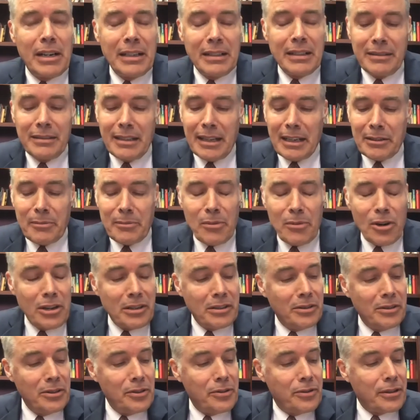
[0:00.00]
Doctor Martin
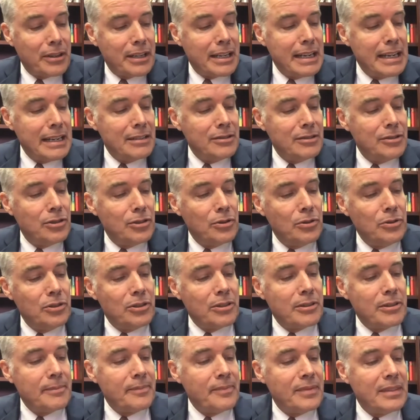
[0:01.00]
Luther King Junior,